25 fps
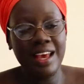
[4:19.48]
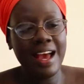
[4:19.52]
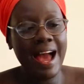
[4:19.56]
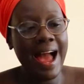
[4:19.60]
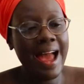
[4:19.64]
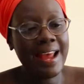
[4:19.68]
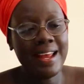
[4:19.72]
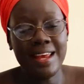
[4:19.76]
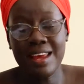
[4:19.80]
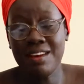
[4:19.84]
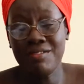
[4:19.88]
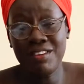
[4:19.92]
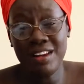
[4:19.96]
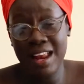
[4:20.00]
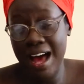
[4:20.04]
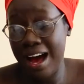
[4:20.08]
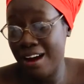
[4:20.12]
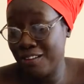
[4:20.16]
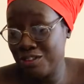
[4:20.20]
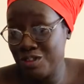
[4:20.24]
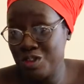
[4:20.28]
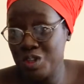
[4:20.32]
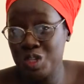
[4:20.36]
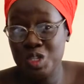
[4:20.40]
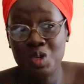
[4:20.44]
I even
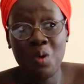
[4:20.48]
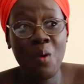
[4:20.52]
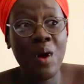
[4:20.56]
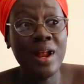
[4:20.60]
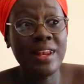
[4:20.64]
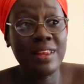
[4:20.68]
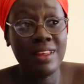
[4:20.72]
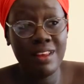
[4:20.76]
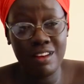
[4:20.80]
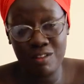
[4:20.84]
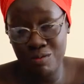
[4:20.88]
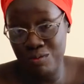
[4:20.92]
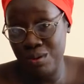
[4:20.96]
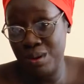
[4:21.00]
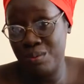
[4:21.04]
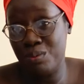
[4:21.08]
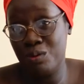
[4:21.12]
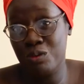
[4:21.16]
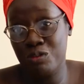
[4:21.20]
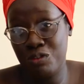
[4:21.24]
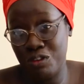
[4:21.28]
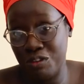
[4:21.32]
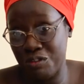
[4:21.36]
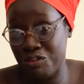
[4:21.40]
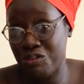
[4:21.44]
have to sew and give people
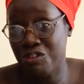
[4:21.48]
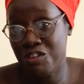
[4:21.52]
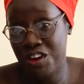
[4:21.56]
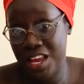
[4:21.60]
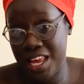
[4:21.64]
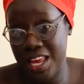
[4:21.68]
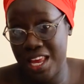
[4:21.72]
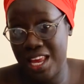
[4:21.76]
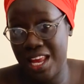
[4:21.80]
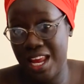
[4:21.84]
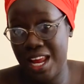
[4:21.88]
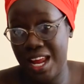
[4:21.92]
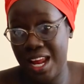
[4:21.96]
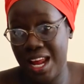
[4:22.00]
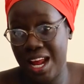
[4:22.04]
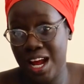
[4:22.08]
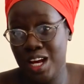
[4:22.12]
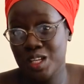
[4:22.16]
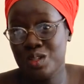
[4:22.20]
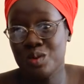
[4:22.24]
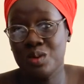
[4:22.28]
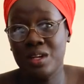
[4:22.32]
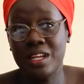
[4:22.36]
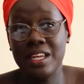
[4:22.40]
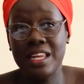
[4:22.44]
for free
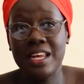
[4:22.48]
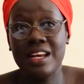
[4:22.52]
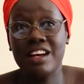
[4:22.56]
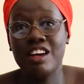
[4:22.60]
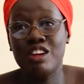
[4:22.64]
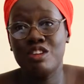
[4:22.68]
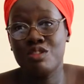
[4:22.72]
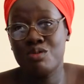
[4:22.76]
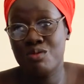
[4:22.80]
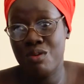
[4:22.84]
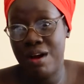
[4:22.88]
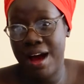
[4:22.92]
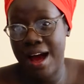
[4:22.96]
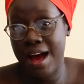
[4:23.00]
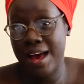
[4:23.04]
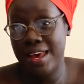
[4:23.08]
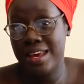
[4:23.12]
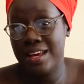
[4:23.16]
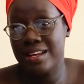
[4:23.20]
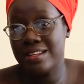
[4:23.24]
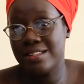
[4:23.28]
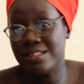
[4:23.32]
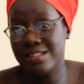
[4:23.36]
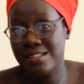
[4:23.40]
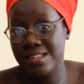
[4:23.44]
so that they can try
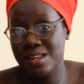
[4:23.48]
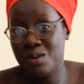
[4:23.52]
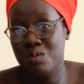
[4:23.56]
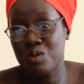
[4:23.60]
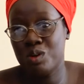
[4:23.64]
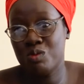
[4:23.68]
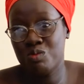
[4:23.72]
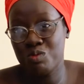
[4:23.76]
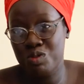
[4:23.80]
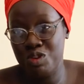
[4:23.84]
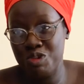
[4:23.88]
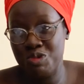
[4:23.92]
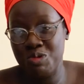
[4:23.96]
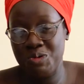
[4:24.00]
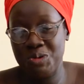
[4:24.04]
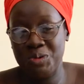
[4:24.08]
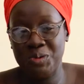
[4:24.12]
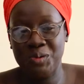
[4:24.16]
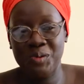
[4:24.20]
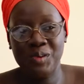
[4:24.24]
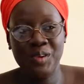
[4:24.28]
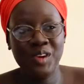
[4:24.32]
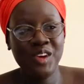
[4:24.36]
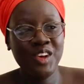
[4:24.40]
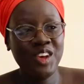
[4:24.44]
and see what we do.
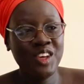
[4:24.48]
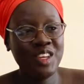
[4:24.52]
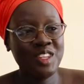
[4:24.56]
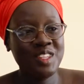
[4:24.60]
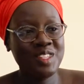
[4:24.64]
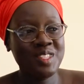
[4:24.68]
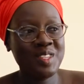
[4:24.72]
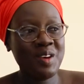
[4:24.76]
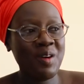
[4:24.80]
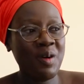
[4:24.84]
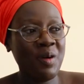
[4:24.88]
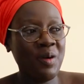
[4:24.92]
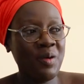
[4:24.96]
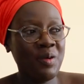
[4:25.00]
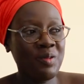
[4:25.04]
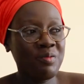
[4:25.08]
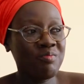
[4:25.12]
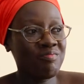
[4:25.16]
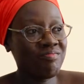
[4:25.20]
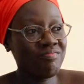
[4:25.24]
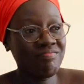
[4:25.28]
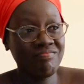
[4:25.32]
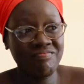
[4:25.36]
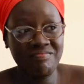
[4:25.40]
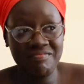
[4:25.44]
So
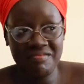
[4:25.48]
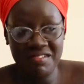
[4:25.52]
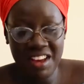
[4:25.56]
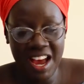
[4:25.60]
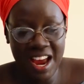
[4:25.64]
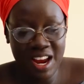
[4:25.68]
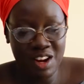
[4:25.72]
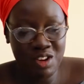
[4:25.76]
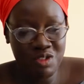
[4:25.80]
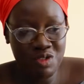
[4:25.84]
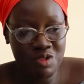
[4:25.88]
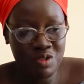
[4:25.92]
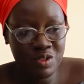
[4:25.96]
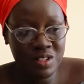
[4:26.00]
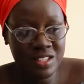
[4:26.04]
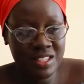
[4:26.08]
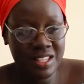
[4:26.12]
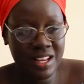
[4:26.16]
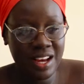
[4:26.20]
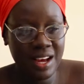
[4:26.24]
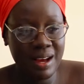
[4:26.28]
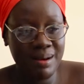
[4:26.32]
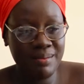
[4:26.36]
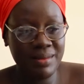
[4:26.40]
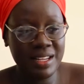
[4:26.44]
I used
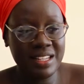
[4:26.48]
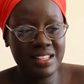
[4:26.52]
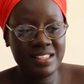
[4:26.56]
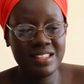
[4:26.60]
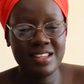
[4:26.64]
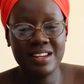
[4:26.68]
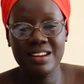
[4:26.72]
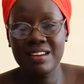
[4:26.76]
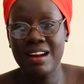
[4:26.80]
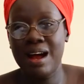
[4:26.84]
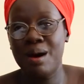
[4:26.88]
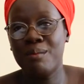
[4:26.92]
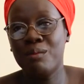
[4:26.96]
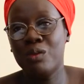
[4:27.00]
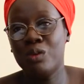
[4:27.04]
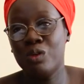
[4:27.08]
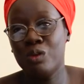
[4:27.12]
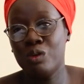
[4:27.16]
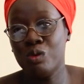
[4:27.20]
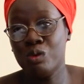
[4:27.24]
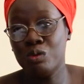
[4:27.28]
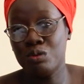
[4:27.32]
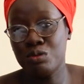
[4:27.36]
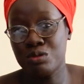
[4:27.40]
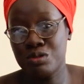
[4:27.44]
Instagram
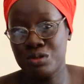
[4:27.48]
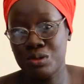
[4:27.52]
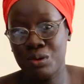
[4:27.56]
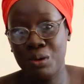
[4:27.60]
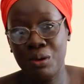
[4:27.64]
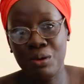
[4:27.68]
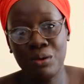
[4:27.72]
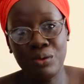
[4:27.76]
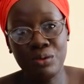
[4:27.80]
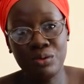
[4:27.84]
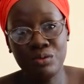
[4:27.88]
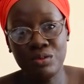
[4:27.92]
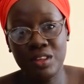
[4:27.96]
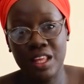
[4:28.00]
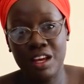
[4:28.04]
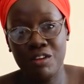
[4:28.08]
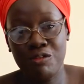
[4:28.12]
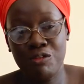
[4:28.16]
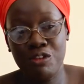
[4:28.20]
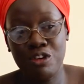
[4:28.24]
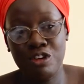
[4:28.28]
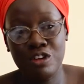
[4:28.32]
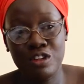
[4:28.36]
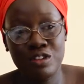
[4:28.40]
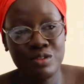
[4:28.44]
also, take
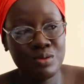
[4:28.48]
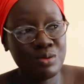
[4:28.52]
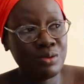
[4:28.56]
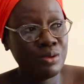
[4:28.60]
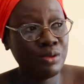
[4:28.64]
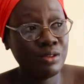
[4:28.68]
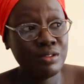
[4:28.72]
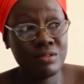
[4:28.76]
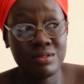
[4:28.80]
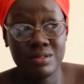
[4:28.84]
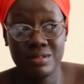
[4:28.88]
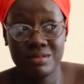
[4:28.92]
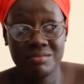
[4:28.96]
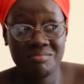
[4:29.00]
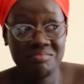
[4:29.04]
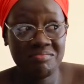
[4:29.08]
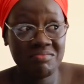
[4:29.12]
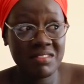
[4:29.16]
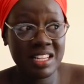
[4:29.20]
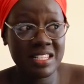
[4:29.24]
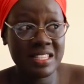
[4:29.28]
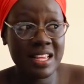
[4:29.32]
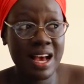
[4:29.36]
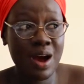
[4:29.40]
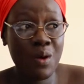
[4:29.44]
photo shoots.
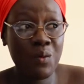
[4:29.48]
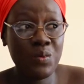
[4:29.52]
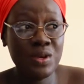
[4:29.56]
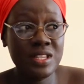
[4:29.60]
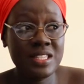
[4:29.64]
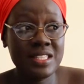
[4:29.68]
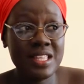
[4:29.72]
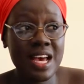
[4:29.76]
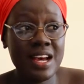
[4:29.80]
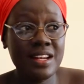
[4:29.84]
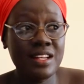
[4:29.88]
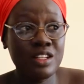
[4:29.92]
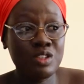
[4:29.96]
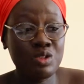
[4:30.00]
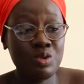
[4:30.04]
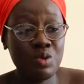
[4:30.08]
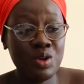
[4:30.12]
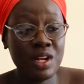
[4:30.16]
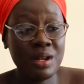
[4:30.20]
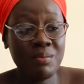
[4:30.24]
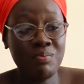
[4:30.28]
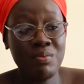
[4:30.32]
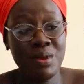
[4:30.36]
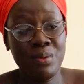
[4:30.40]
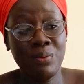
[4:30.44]
That's how we started so
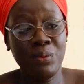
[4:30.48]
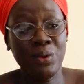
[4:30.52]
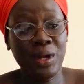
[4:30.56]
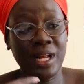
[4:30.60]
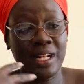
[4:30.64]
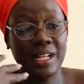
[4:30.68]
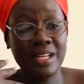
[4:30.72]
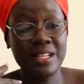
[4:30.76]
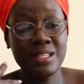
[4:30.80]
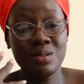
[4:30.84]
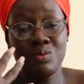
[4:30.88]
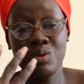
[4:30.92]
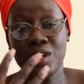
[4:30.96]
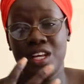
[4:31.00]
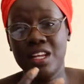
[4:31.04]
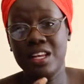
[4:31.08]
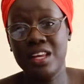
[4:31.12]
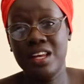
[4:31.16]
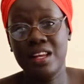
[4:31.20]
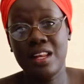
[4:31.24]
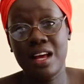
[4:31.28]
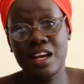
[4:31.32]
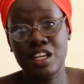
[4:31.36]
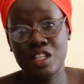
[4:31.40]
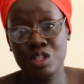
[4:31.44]
that people, at least we can
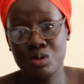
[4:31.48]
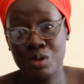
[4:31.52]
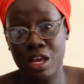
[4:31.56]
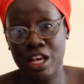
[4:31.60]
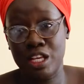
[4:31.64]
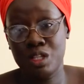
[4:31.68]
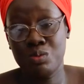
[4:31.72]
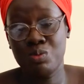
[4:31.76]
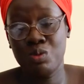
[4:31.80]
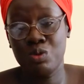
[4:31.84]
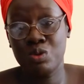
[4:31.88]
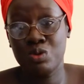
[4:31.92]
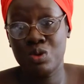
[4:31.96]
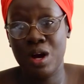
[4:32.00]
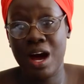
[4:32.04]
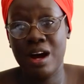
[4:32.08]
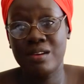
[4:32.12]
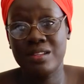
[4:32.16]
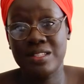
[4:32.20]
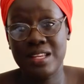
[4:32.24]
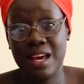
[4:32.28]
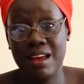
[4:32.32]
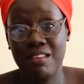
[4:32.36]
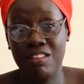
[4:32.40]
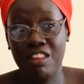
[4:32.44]
get exposure
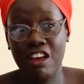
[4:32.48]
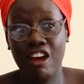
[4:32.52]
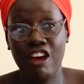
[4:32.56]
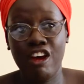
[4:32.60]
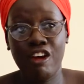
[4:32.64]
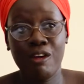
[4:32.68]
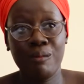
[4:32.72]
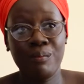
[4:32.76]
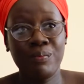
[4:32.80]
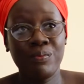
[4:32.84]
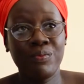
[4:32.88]
outside there.